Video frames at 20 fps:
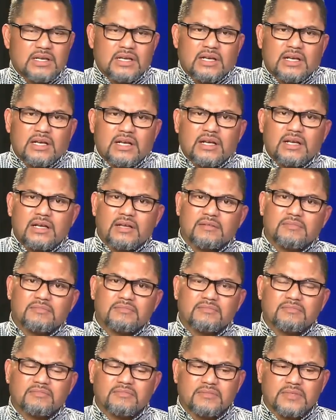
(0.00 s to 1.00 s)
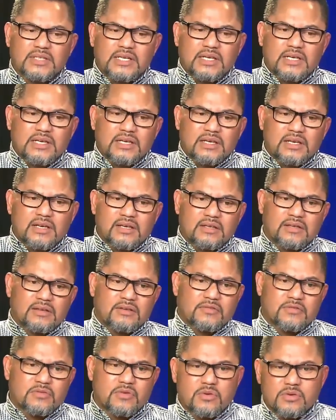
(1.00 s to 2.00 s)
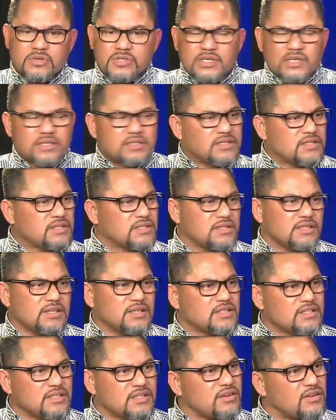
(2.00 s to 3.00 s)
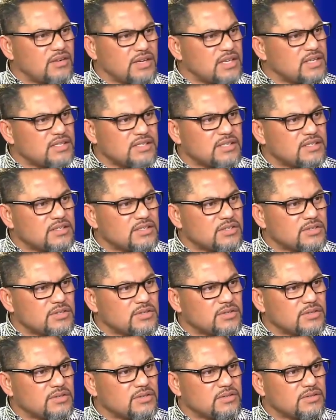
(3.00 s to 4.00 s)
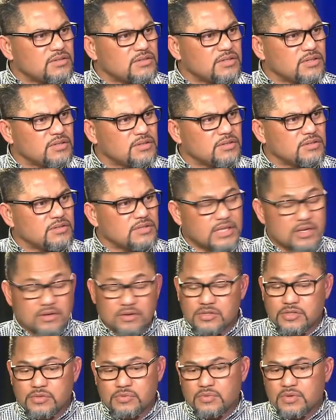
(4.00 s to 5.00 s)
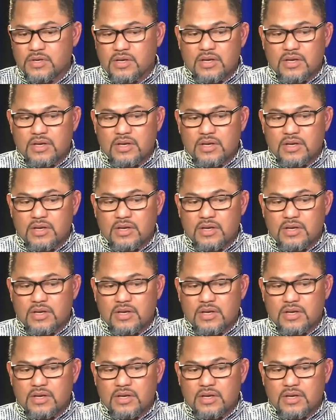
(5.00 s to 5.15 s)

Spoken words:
of course, it's not easy to say, because